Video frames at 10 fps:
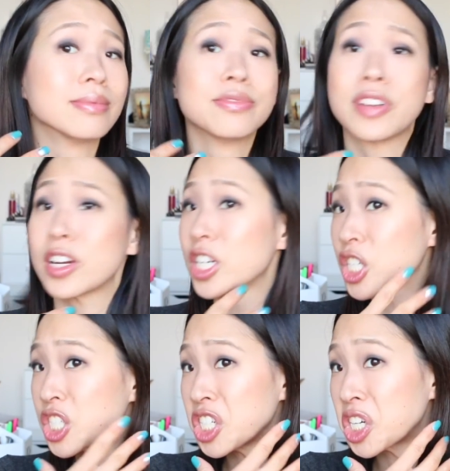very
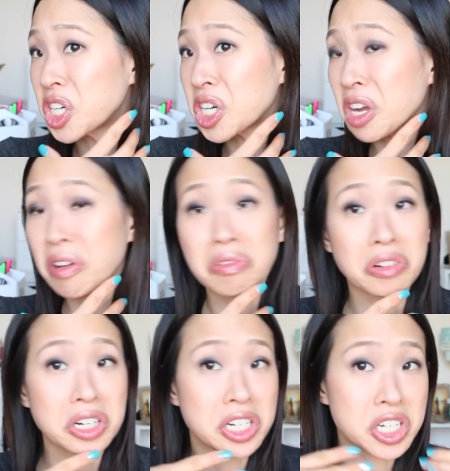sheer
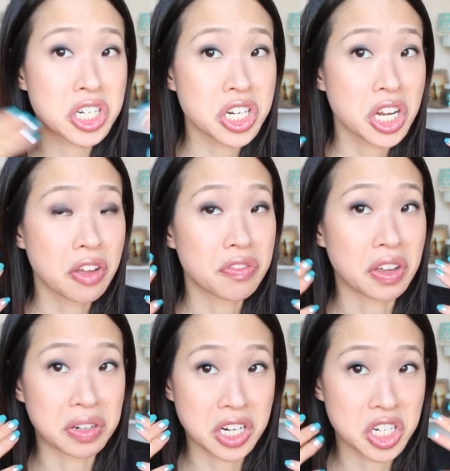coverage
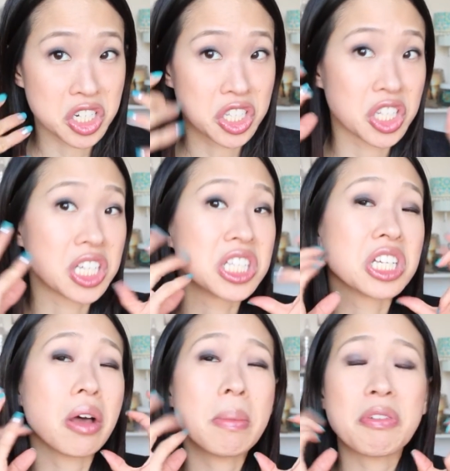foundation so you can
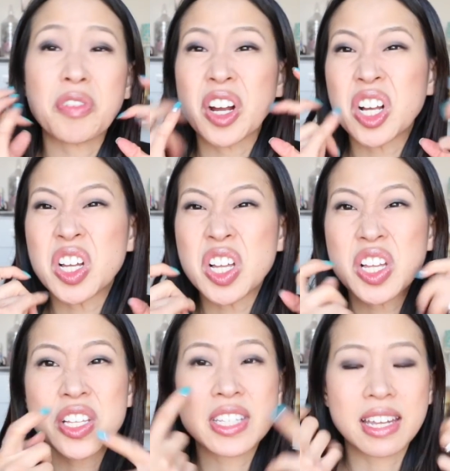see all my
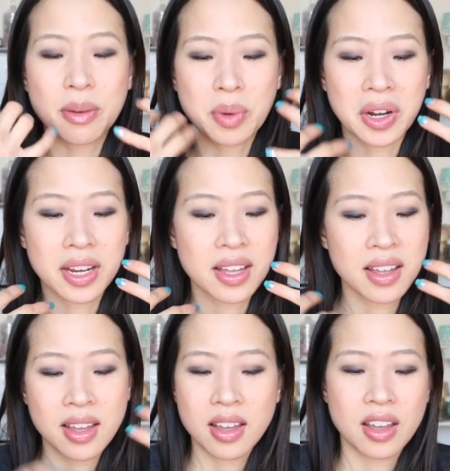freckles and I'm wearing
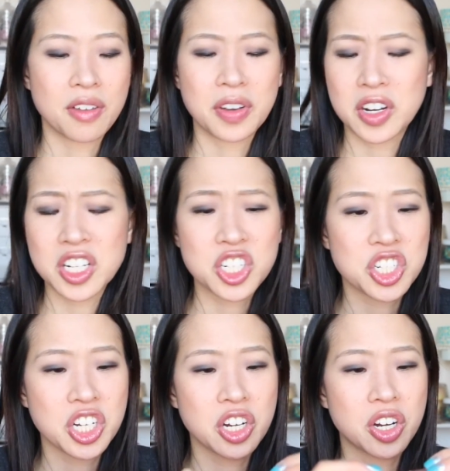a very
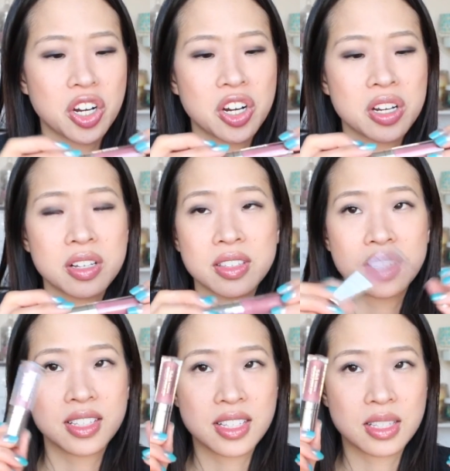sheer,
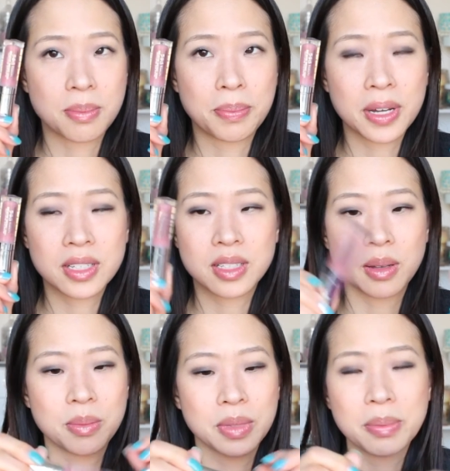this is the
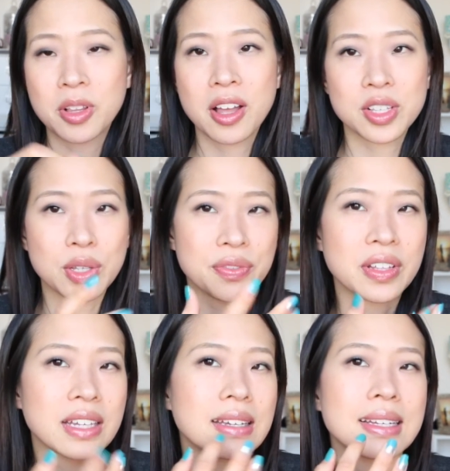Buxom lip gloss. I
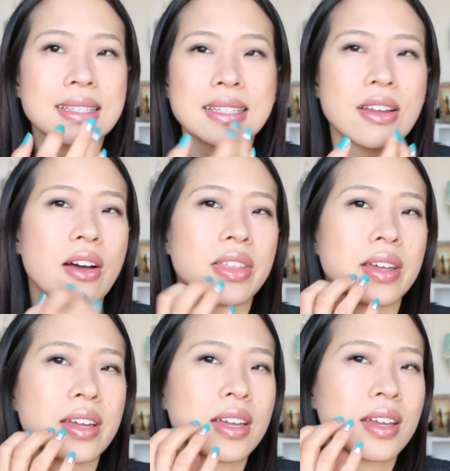feel like you can see all
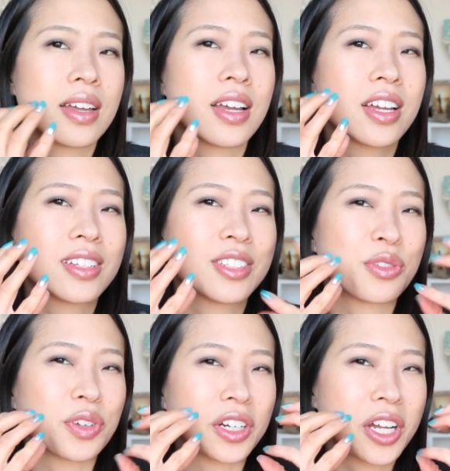the
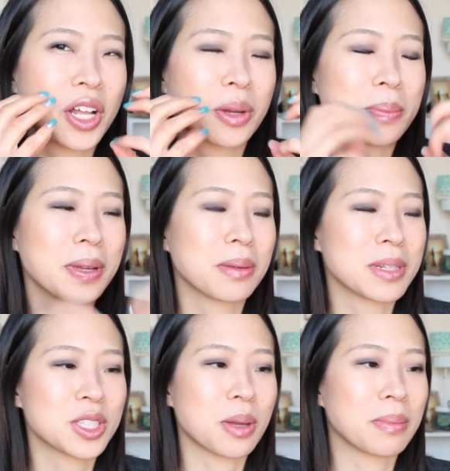different color
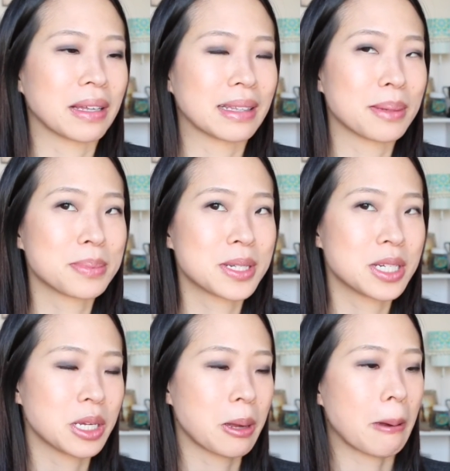pigments on my lips
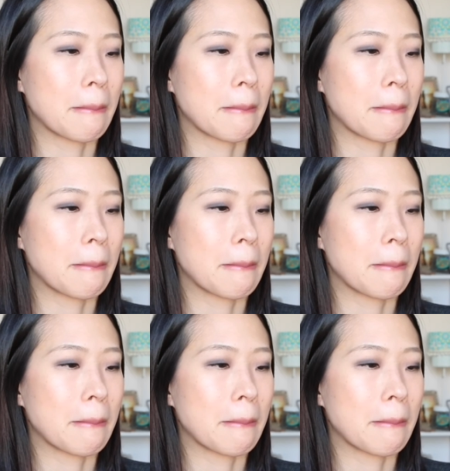too.